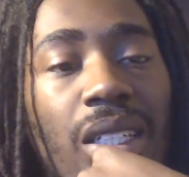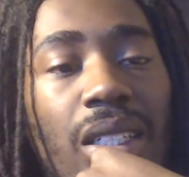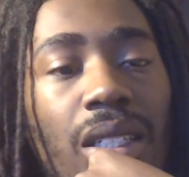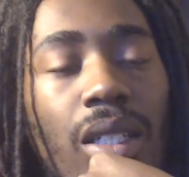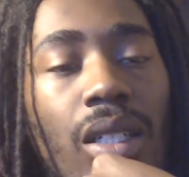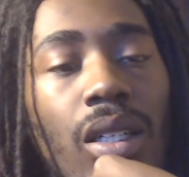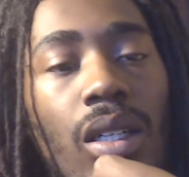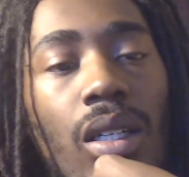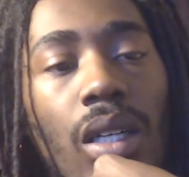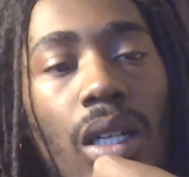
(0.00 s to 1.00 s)

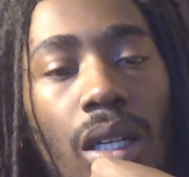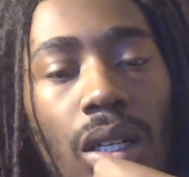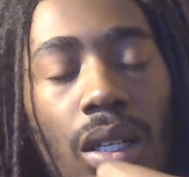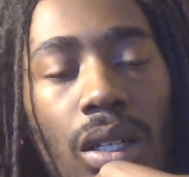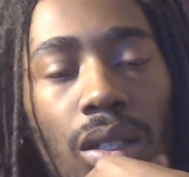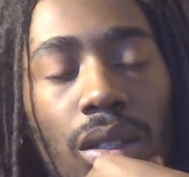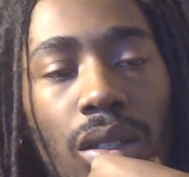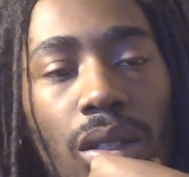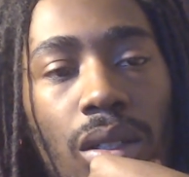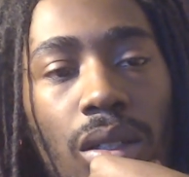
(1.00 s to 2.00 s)

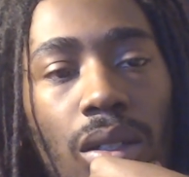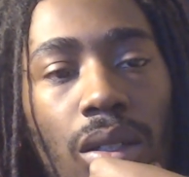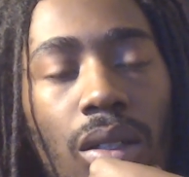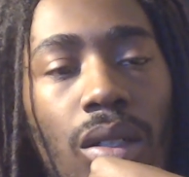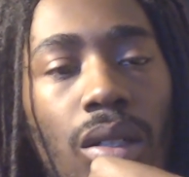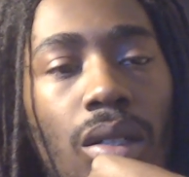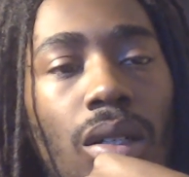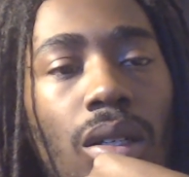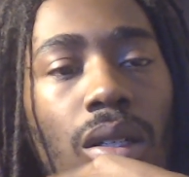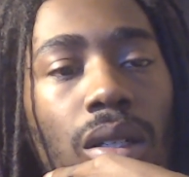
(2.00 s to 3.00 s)

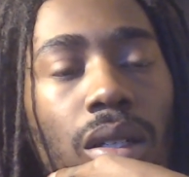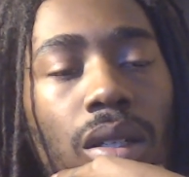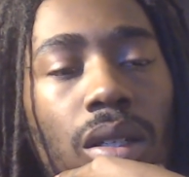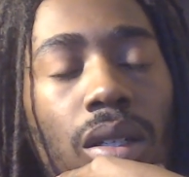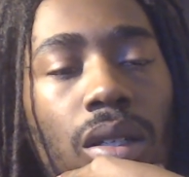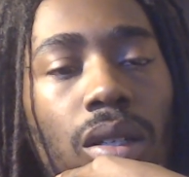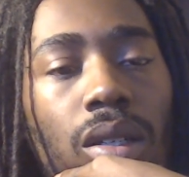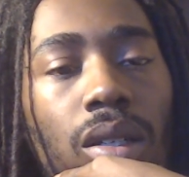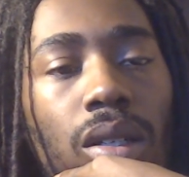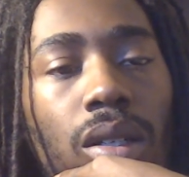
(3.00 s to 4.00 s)

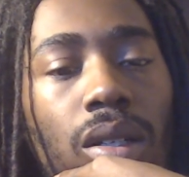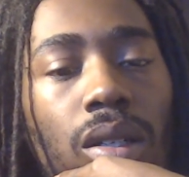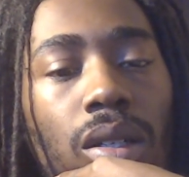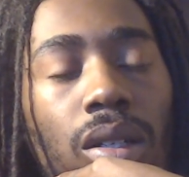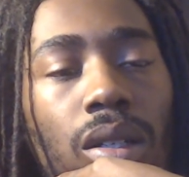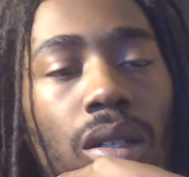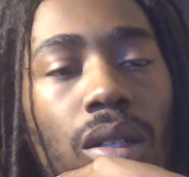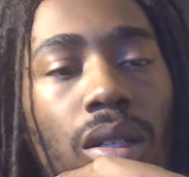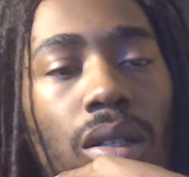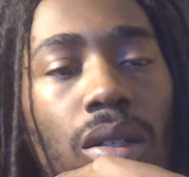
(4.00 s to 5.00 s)

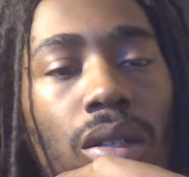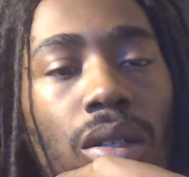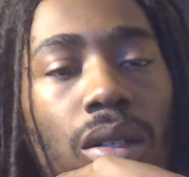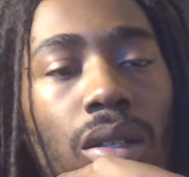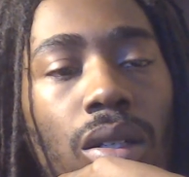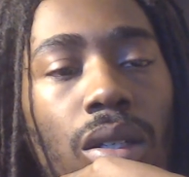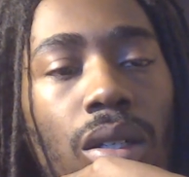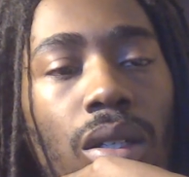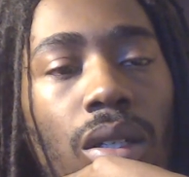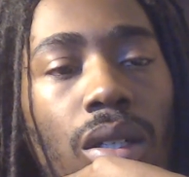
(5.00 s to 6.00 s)

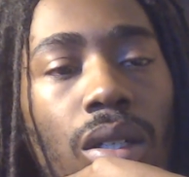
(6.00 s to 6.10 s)
(silence)